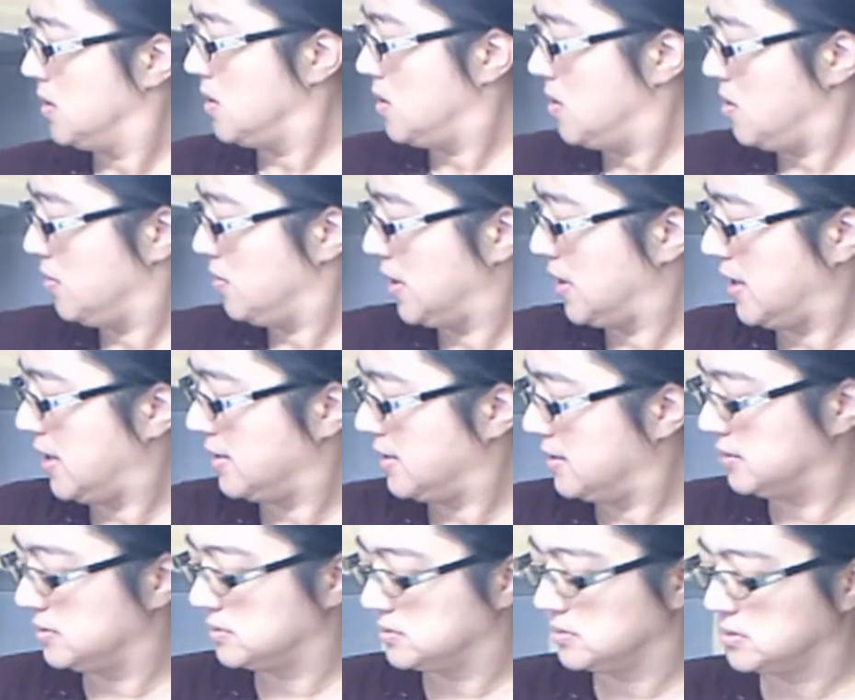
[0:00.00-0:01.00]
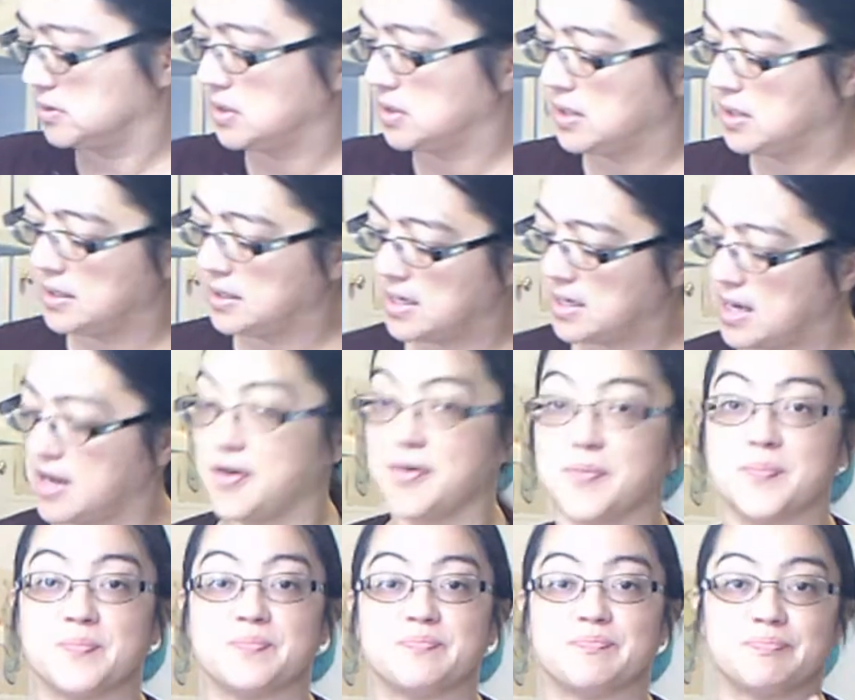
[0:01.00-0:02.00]
Okay. Now,
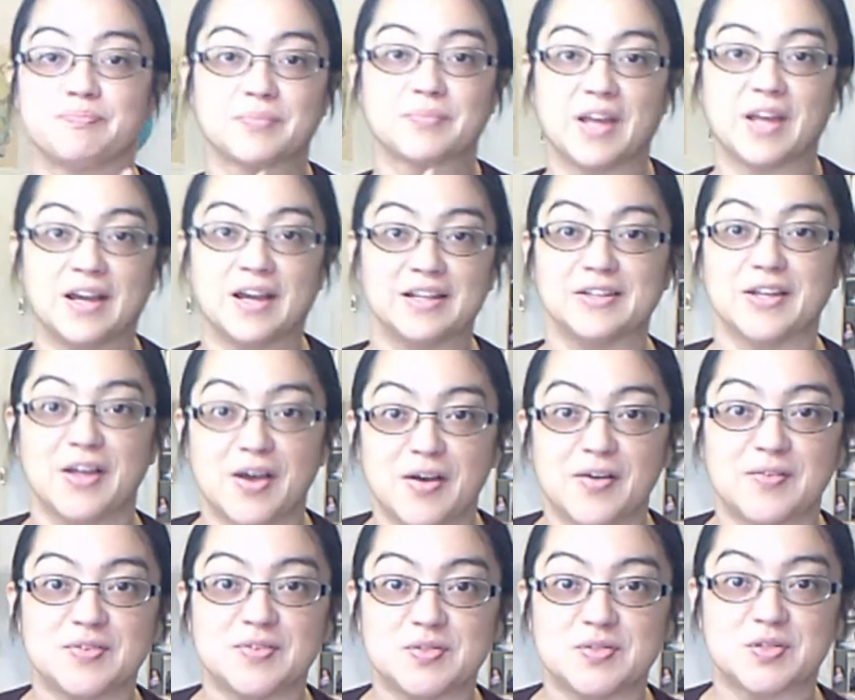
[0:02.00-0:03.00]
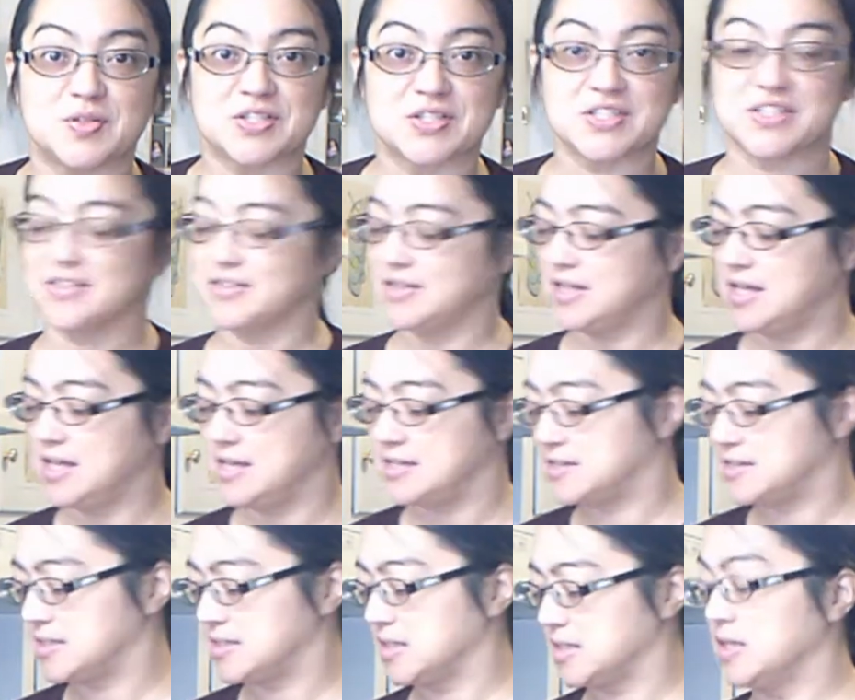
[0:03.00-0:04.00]
I love Nutritional yeast.
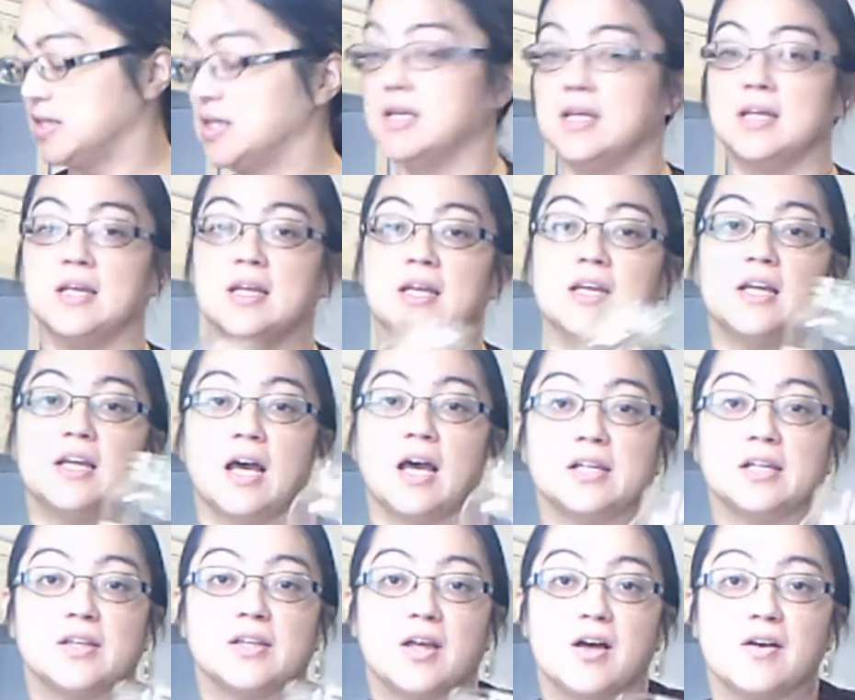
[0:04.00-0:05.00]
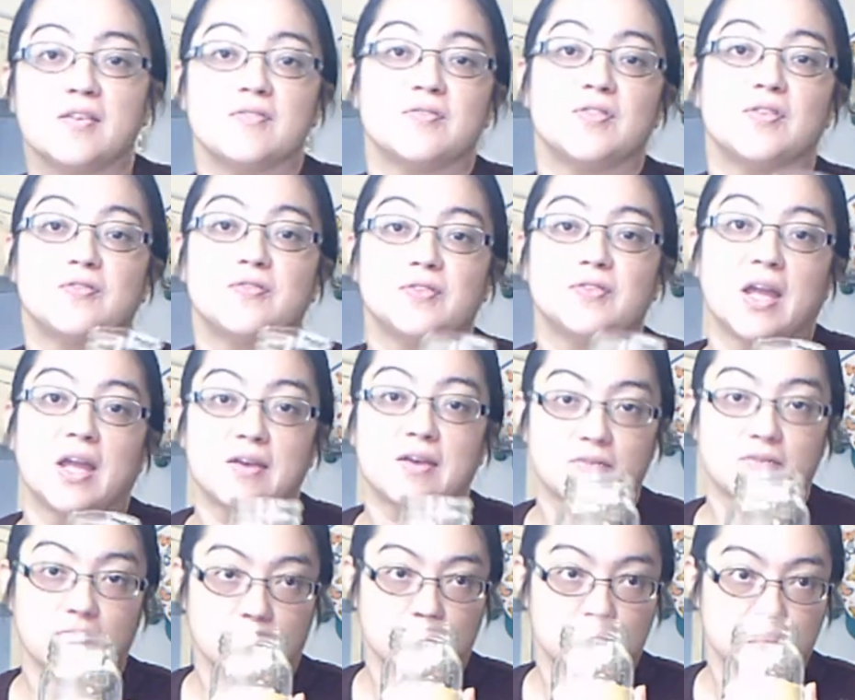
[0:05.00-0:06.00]
I love the
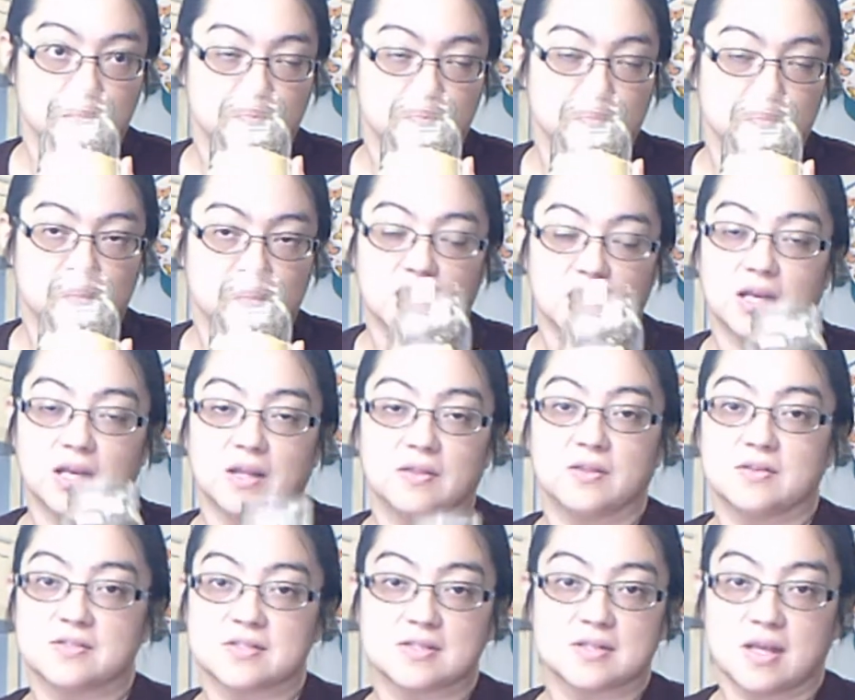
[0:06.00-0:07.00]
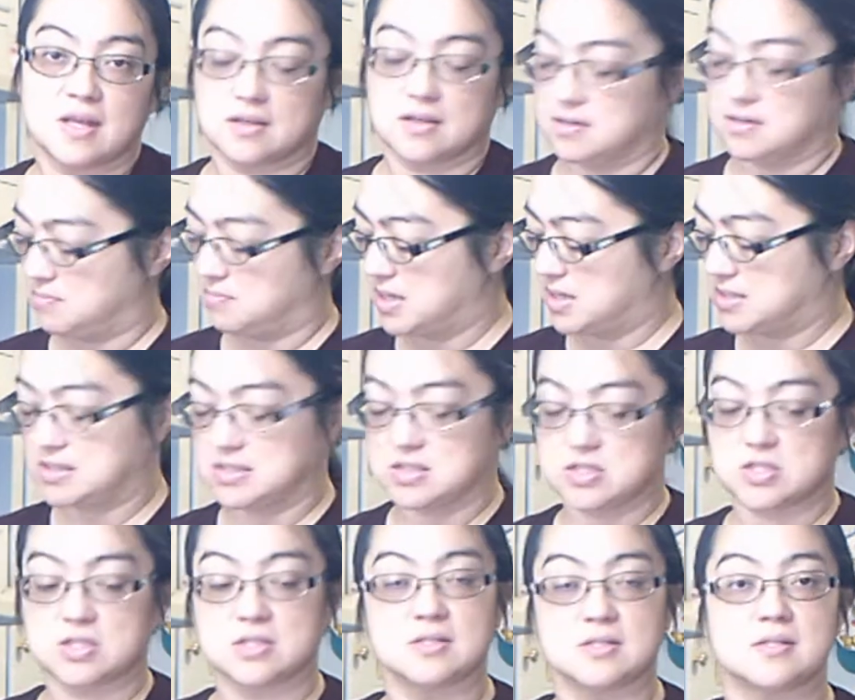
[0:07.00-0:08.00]
flavor, and I just think it makes
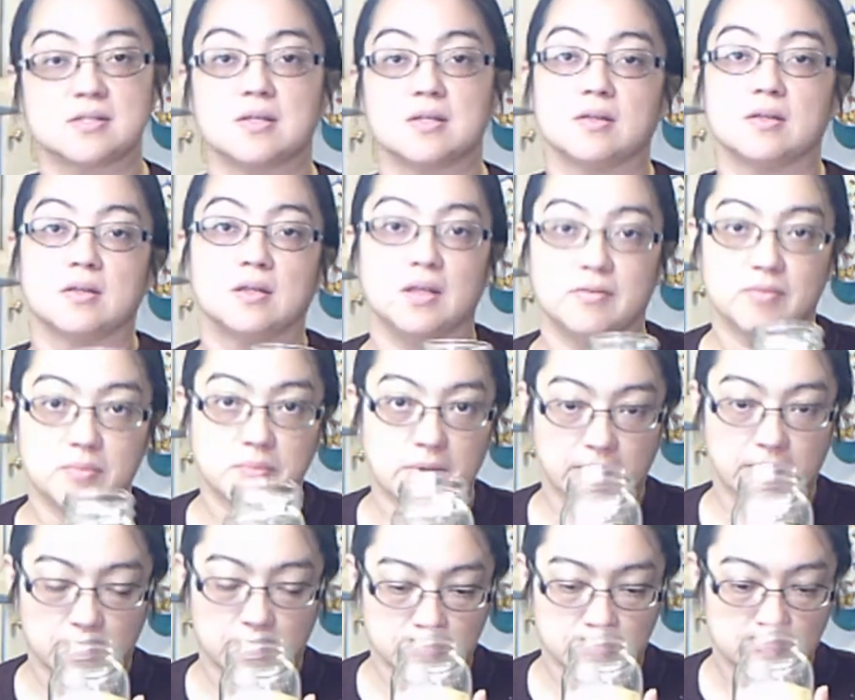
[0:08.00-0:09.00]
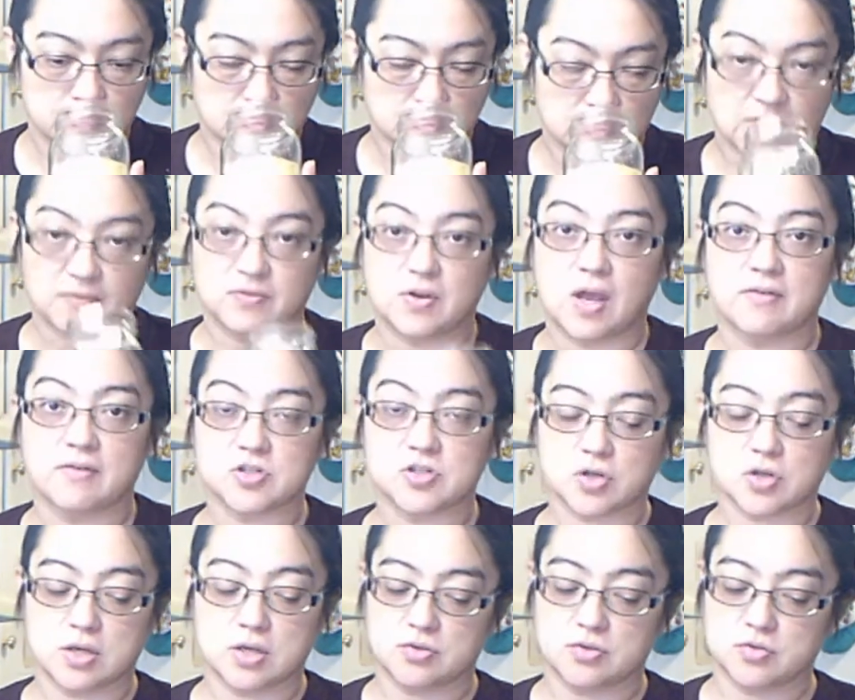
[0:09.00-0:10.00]
dishes even better. If you haven't
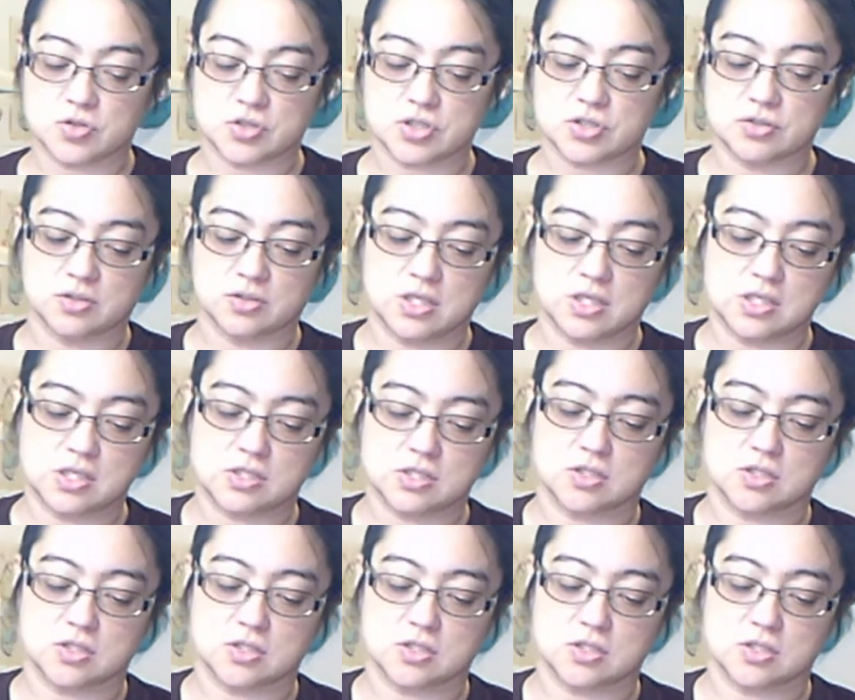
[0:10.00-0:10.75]
tried Nutritional yeast,